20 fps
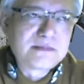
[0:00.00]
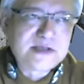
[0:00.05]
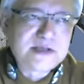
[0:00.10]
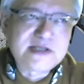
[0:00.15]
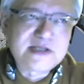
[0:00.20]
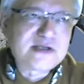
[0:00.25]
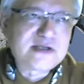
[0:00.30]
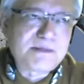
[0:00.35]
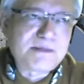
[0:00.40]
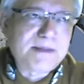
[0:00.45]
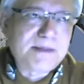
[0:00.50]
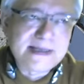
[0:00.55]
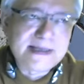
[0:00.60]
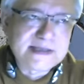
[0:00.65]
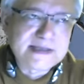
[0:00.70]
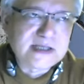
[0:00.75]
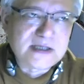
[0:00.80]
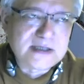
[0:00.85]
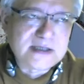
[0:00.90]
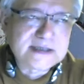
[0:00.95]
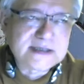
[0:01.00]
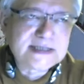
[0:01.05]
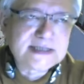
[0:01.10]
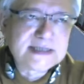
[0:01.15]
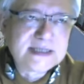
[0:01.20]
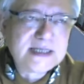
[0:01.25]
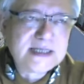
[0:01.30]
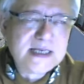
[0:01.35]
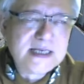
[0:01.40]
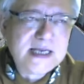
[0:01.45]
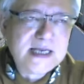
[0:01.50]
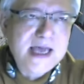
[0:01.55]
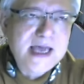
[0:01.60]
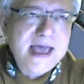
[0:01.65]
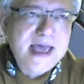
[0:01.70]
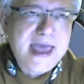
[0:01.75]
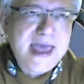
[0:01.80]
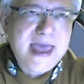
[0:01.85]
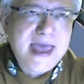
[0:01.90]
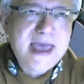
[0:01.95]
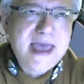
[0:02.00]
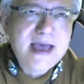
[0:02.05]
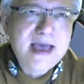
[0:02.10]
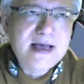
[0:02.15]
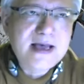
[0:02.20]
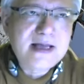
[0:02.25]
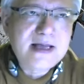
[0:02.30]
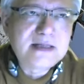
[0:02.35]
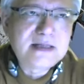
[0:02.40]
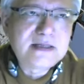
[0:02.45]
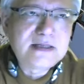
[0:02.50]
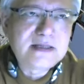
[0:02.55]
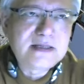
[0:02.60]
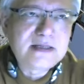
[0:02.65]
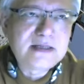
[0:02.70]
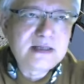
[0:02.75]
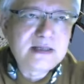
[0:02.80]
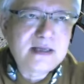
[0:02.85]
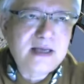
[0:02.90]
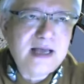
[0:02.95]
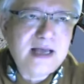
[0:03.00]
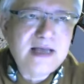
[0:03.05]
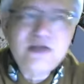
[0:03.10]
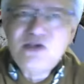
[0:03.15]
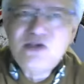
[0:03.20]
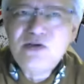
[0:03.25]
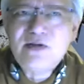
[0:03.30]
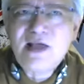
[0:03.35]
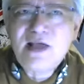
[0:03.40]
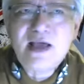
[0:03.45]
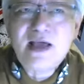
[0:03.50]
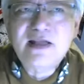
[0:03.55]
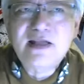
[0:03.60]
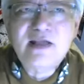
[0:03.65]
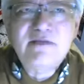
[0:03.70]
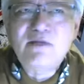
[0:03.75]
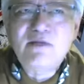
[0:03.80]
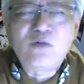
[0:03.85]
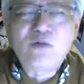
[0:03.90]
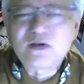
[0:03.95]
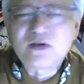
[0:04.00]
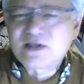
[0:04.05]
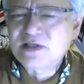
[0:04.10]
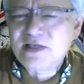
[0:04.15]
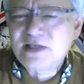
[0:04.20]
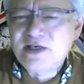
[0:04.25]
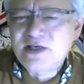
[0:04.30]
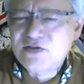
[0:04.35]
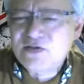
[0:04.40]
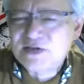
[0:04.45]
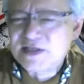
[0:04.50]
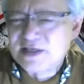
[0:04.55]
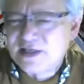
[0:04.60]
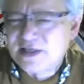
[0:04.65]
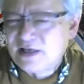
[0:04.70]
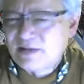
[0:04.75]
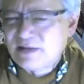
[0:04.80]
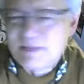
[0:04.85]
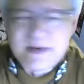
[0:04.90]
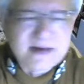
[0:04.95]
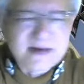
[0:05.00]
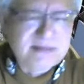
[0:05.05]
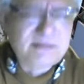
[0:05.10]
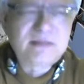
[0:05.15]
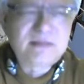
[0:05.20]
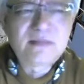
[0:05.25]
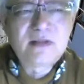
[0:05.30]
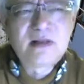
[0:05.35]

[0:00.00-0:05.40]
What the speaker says: jigsaw puzzles. And until then, I never was interested in it. But,